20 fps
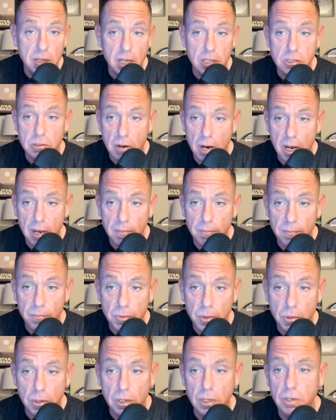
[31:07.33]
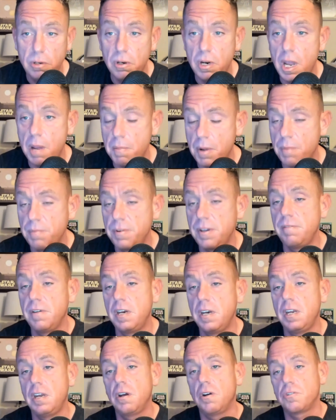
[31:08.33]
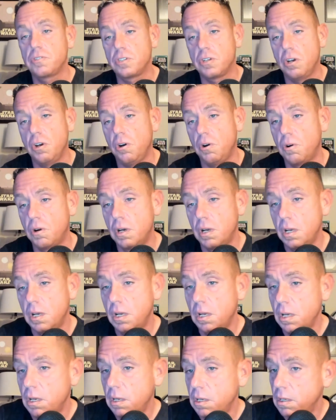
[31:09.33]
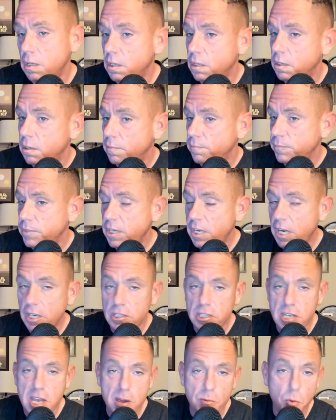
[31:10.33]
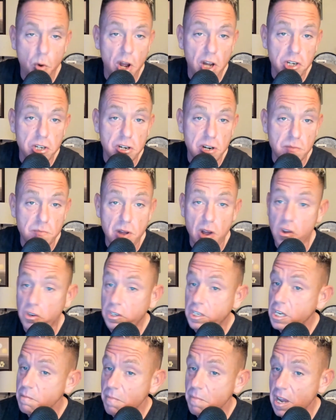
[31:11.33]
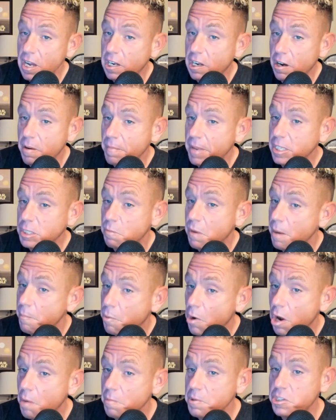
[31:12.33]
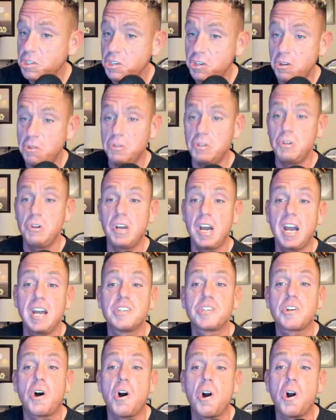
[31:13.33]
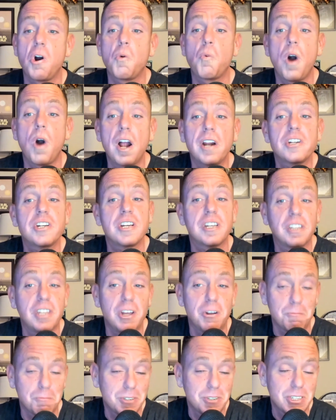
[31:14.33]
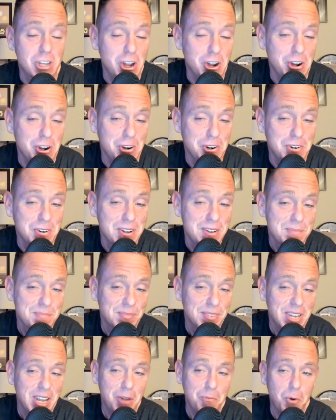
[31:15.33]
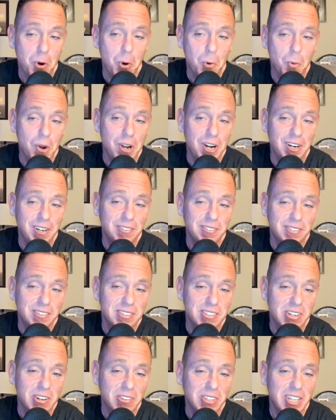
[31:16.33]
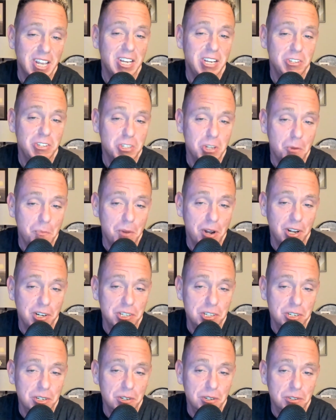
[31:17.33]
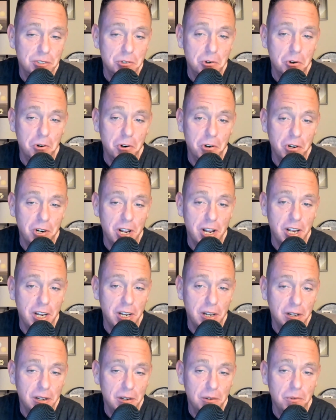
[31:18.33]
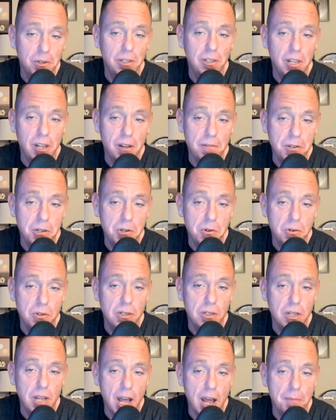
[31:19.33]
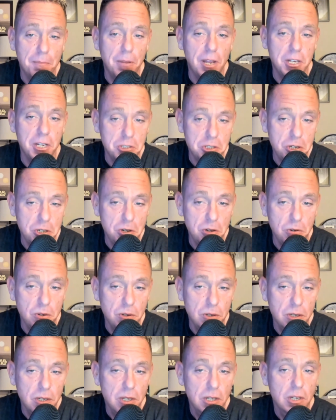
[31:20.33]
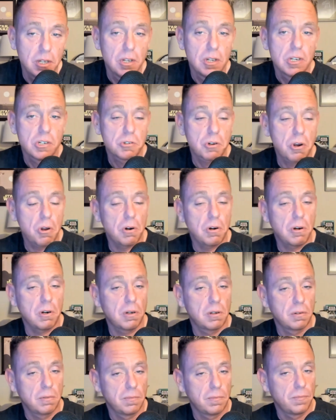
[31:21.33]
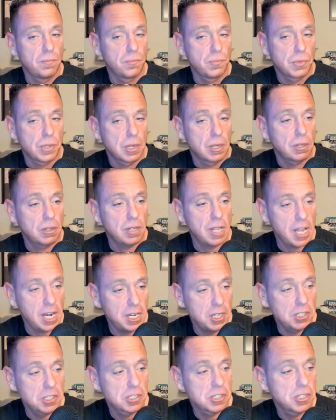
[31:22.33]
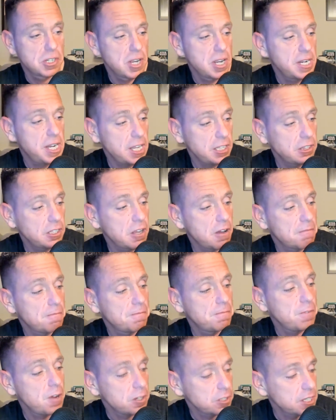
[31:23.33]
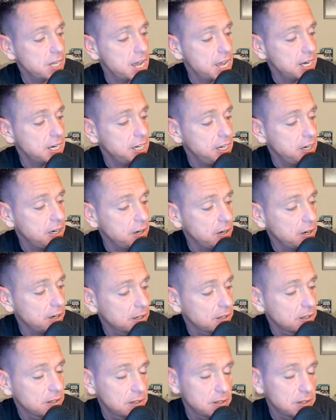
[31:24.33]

That's right. We're going to do an MLB video, so you guys keep watching them. I'll keep making them. That's my promise to you, and you guys are watching them, so, and we're winning. So thank you so much, Schroeder and I. We love you. God bless you. Schroeder, let us get the fuck out of here.